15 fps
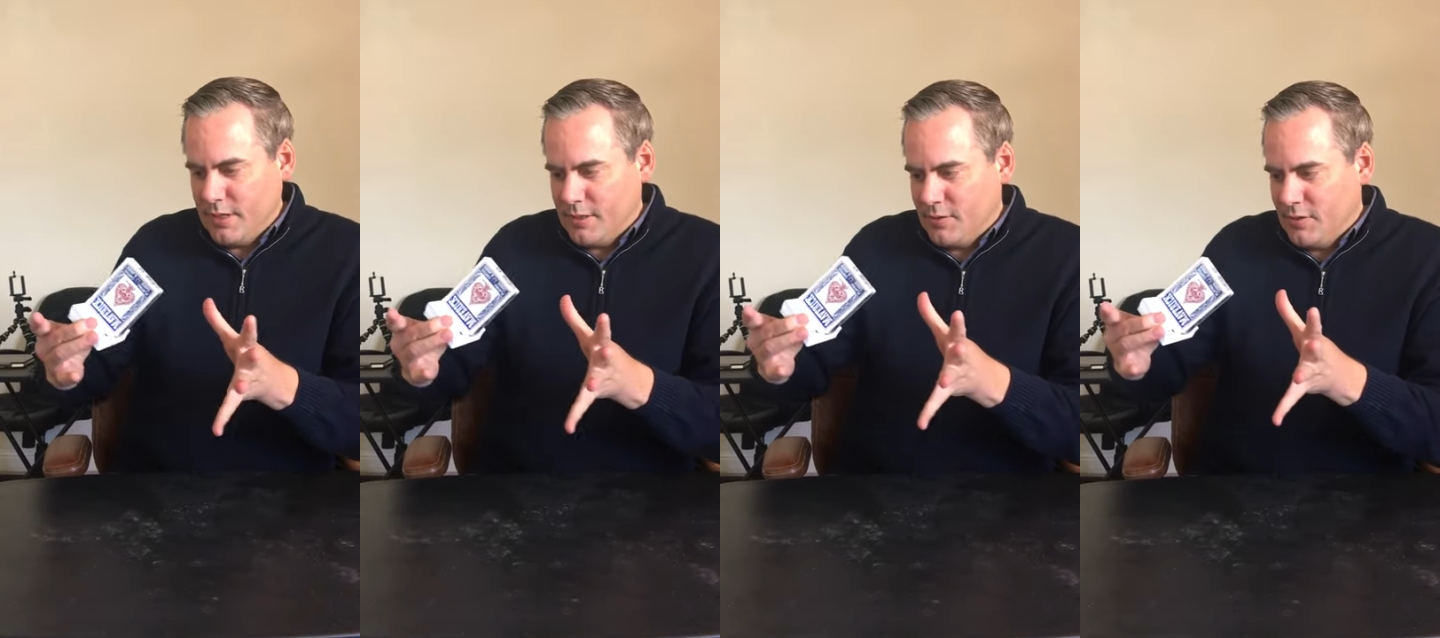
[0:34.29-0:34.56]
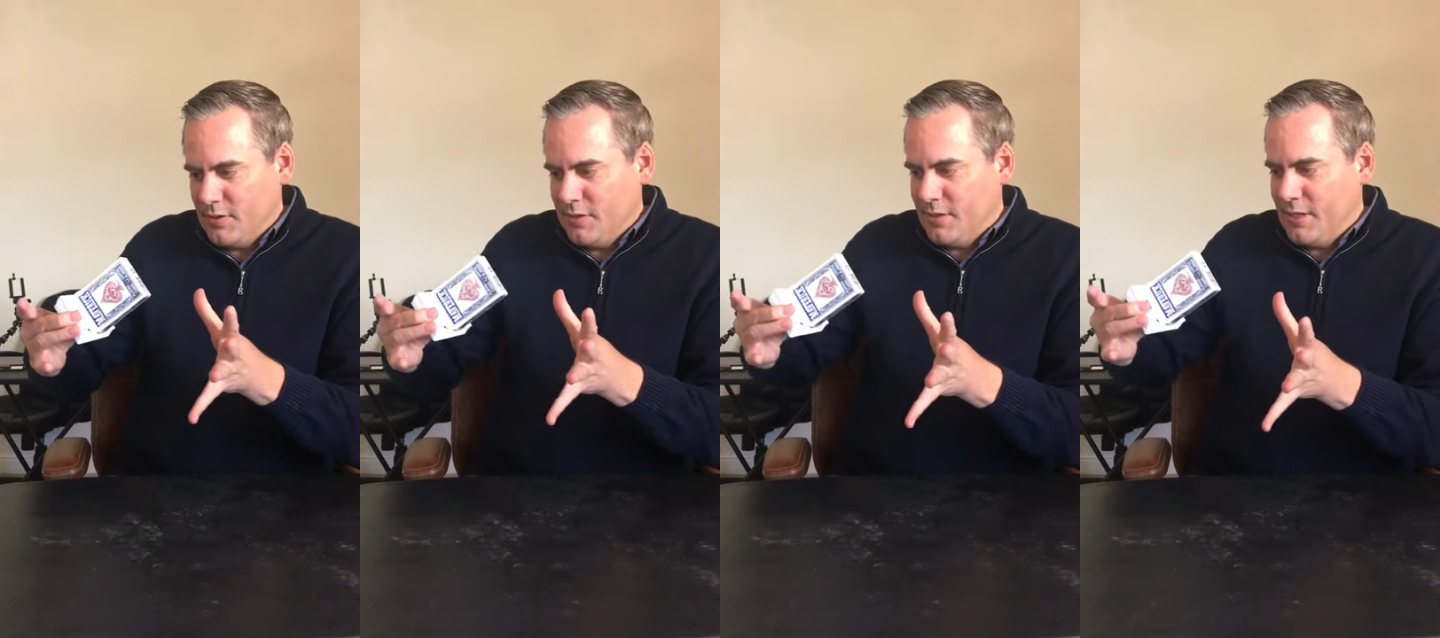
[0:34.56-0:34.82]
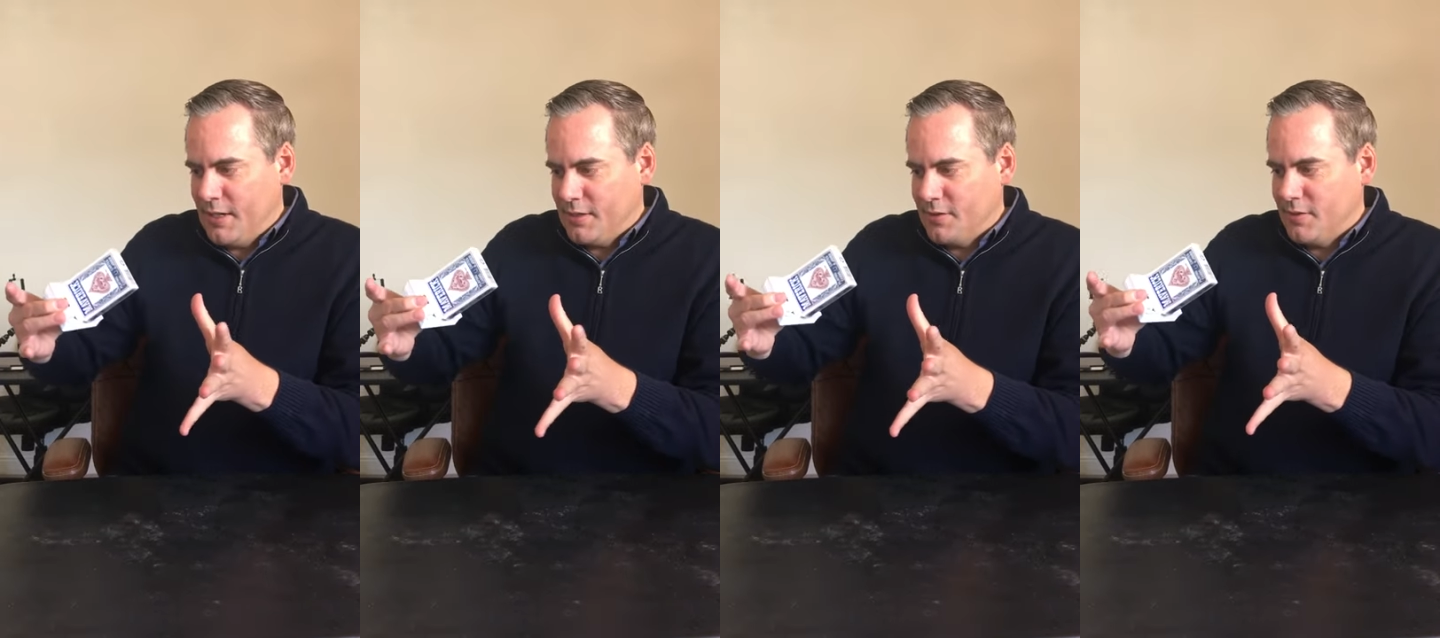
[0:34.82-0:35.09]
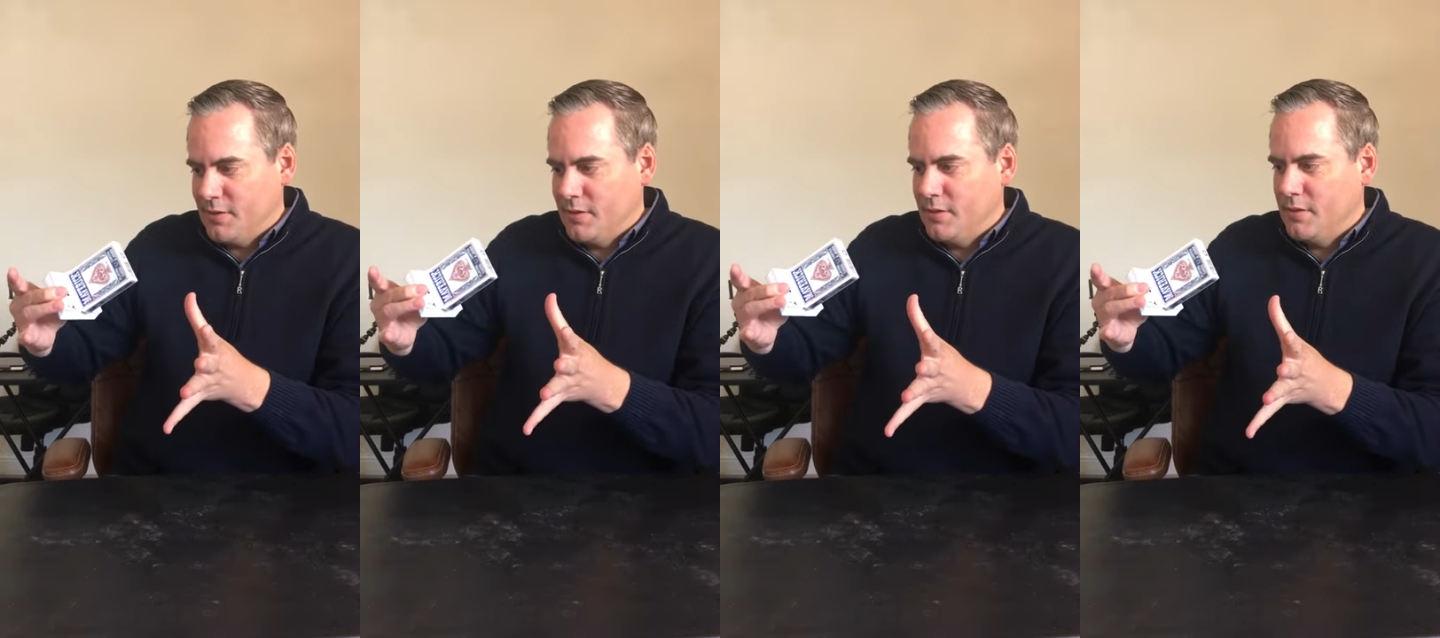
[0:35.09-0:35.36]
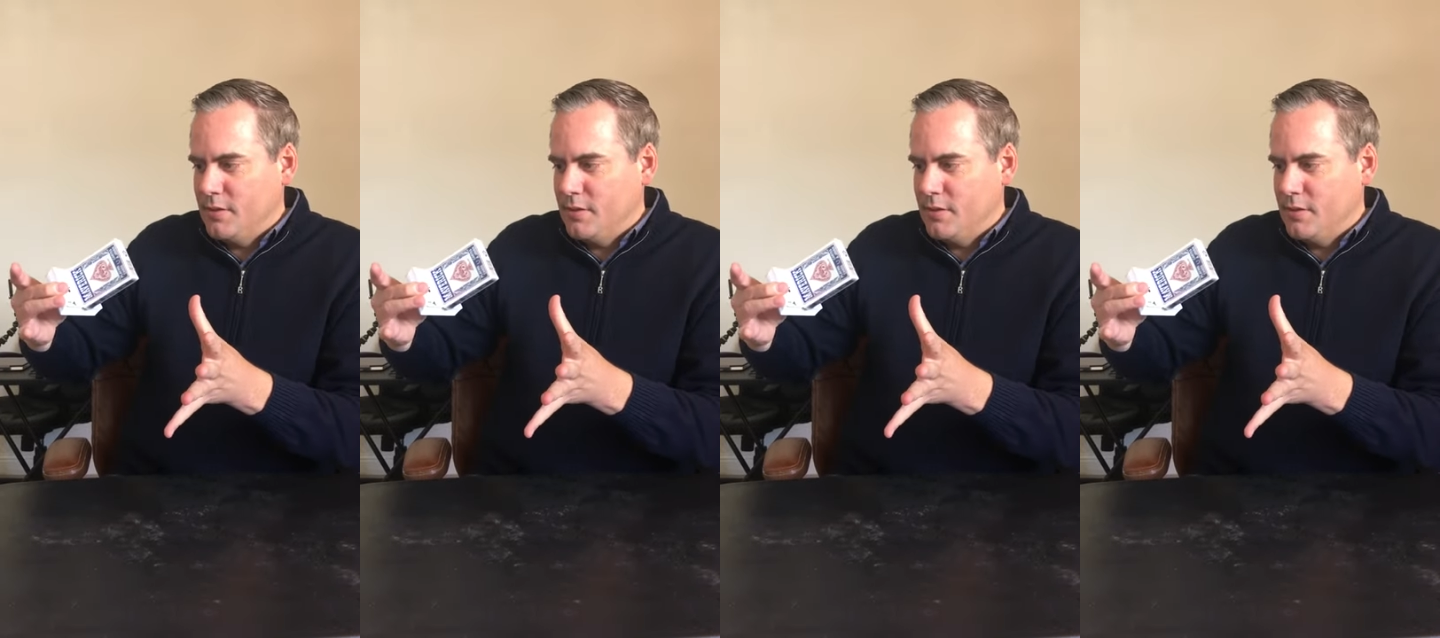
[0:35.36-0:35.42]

actually sticks.